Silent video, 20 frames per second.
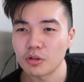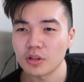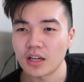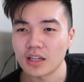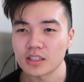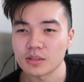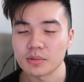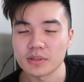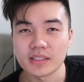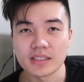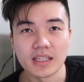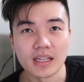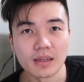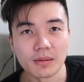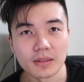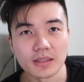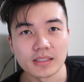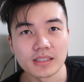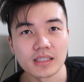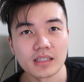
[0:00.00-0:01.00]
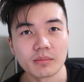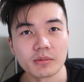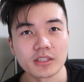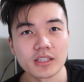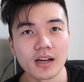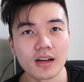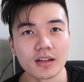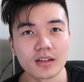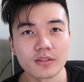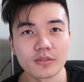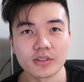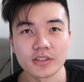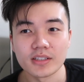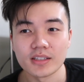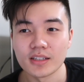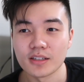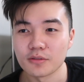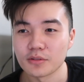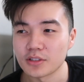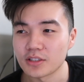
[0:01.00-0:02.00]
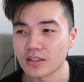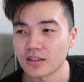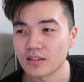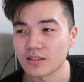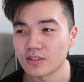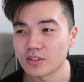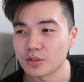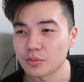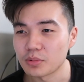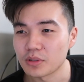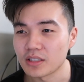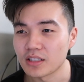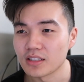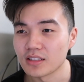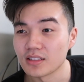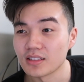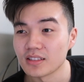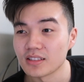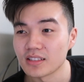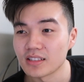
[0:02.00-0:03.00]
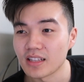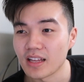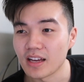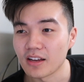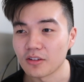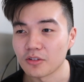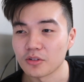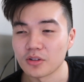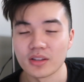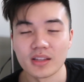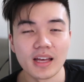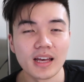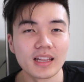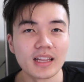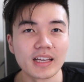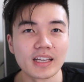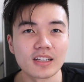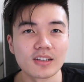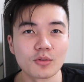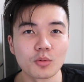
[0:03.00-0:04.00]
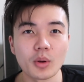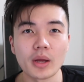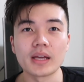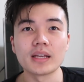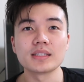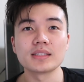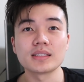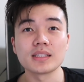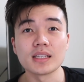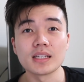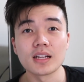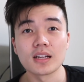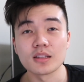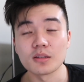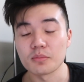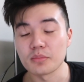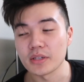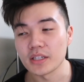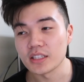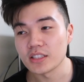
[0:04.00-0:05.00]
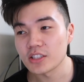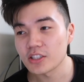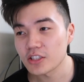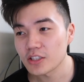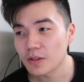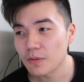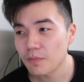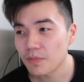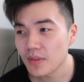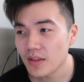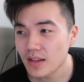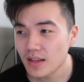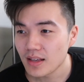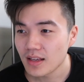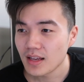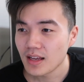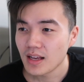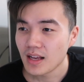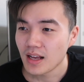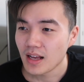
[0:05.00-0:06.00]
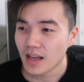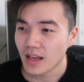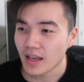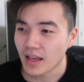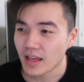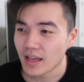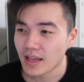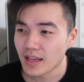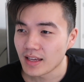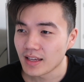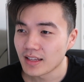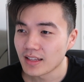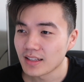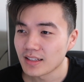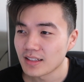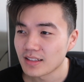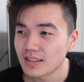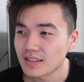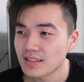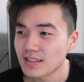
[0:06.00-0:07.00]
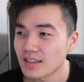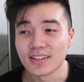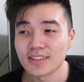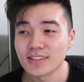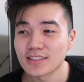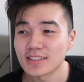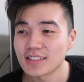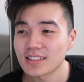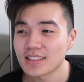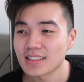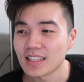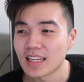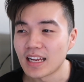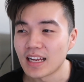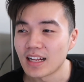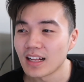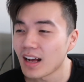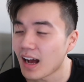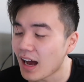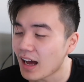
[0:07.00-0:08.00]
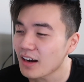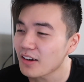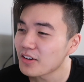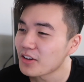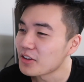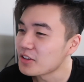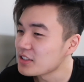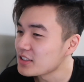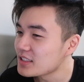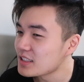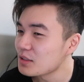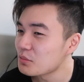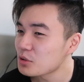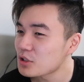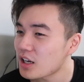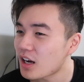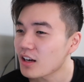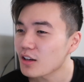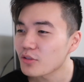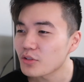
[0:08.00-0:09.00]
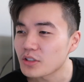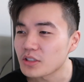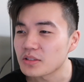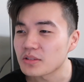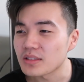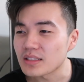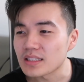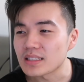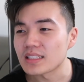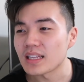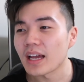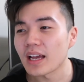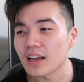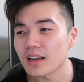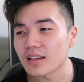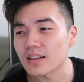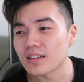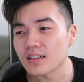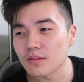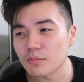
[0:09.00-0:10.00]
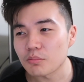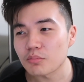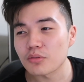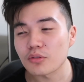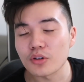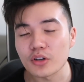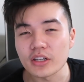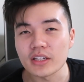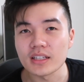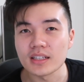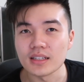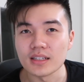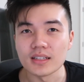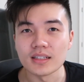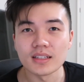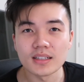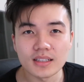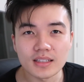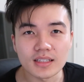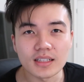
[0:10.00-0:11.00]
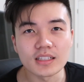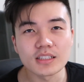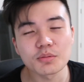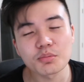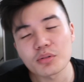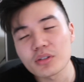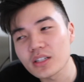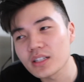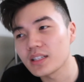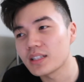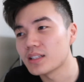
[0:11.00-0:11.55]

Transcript: a lot has been said about the cinematography of Eternals because that like gray scene on the beach. And I don't know, the cinematography is like pretty good. It's pretty